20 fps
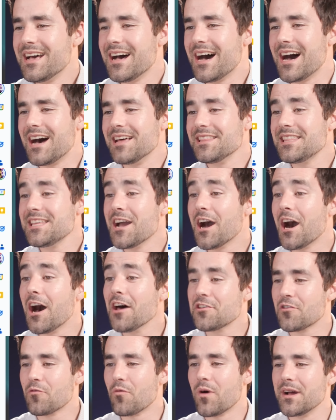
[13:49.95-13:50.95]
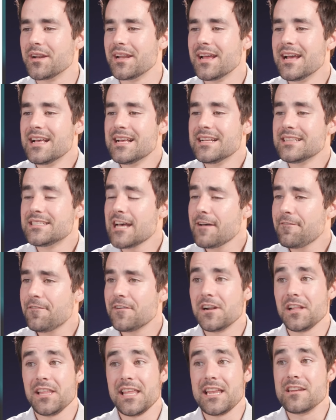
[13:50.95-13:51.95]
Uh, the other one
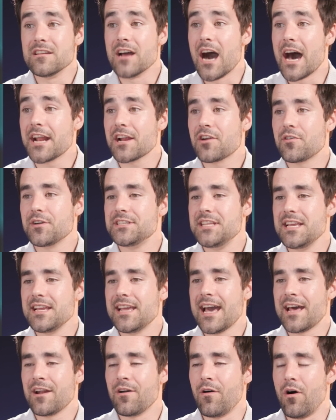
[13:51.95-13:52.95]
Definitely not a critique at